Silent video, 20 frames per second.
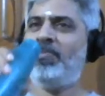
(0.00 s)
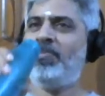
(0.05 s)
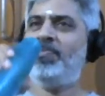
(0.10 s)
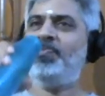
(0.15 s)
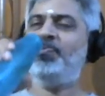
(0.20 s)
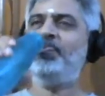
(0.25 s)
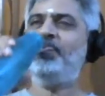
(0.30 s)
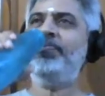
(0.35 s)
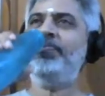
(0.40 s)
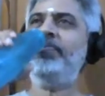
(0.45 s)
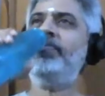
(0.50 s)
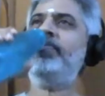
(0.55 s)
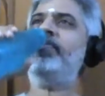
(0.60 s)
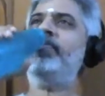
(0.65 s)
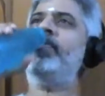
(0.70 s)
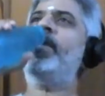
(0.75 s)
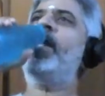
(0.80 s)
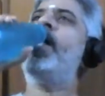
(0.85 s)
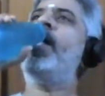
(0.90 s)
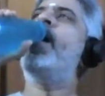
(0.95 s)
When
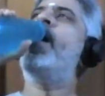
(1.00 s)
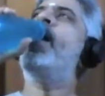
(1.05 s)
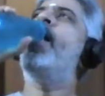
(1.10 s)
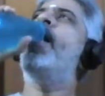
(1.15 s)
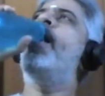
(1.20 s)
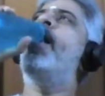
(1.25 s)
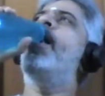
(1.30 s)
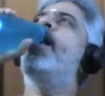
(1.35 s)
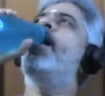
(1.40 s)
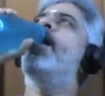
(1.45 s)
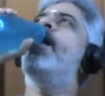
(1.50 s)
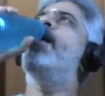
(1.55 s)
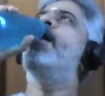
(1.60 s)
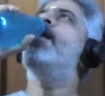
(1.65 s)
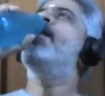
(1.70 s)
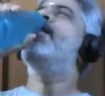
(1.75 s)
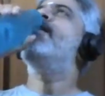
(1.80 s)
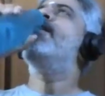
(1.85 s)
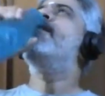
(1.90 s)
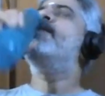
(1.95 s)
Aya spoke
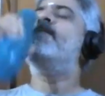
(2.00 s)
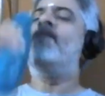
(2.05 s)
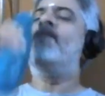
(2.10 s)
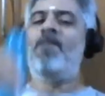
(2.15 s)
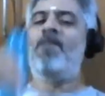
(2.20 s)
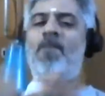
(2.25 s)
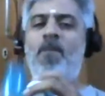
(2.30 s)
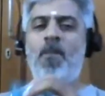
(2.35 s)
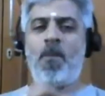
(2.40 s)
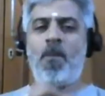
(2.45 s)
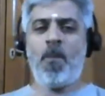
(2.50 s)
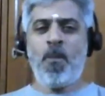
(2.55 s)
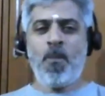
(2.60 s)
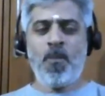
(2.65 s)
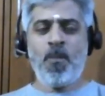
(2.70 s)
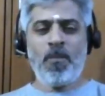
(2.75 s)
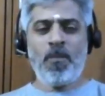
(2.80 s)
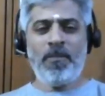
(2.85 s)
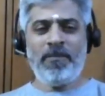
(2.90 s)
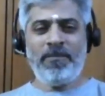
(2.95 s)
for 10
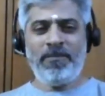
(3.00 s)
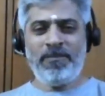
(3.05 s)
minutes,